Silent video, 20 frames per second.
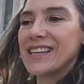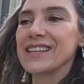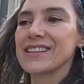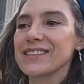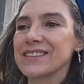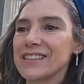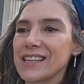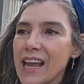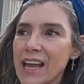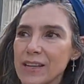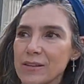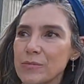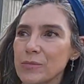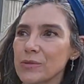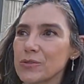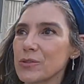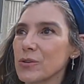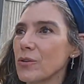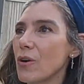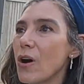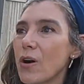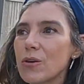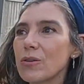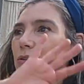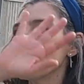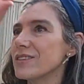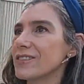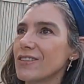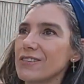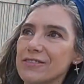here in Edmonton
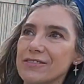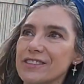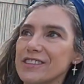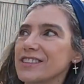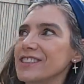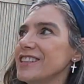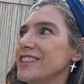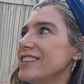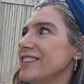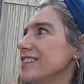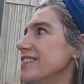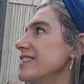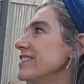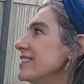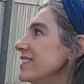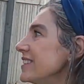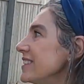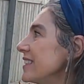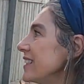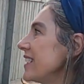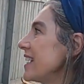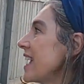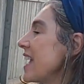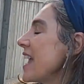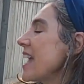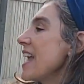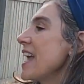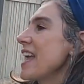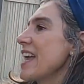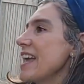all over the year.
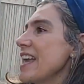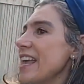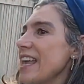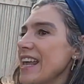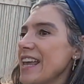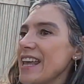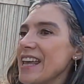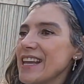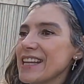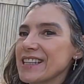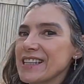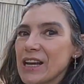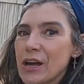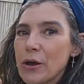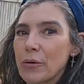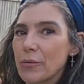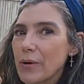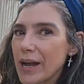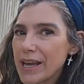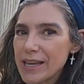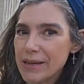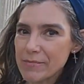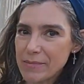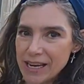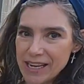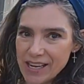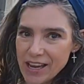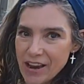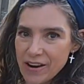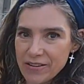And why
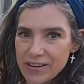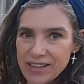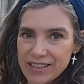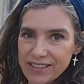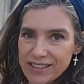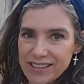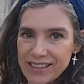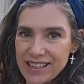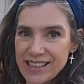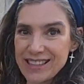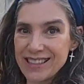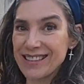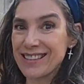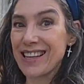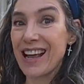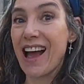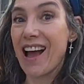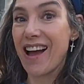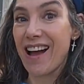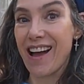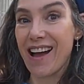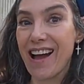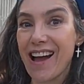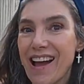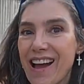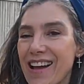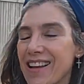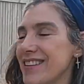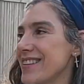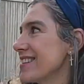am I carrying this?
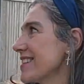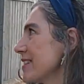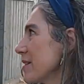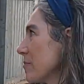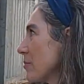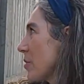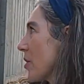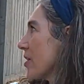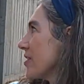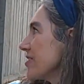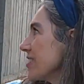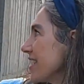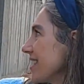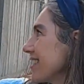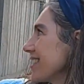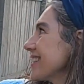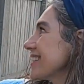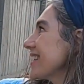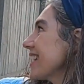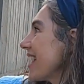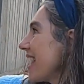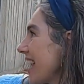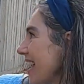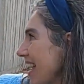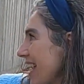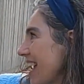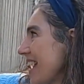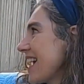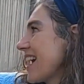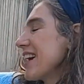There's a project
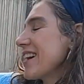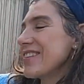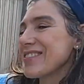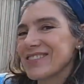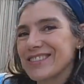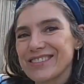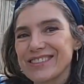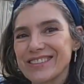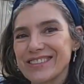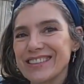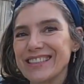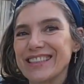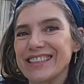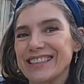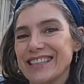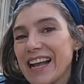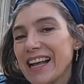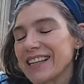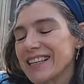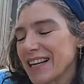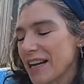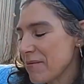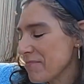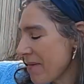concerning that